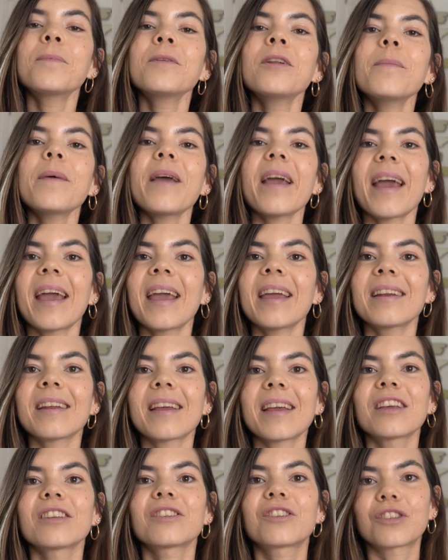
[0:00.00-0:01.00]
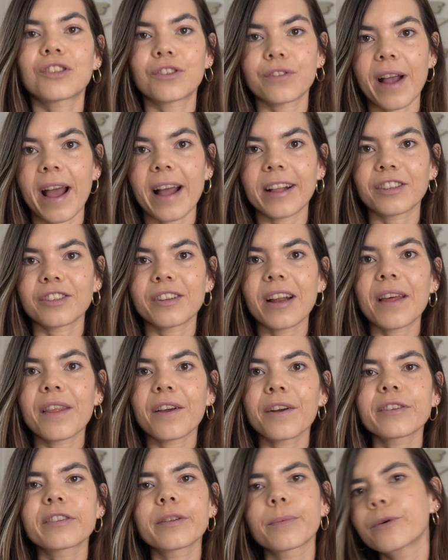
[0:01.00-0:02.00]
Number 8 is stretch. Now
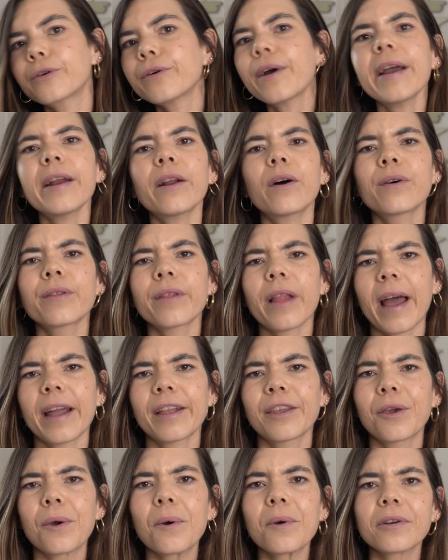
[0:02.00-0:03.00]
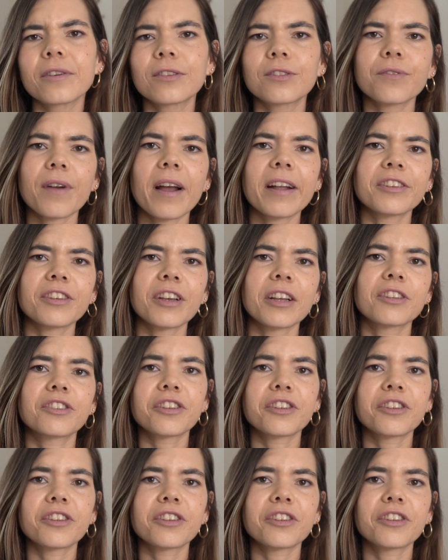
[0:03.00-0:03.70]
there are some great online yoga stretching,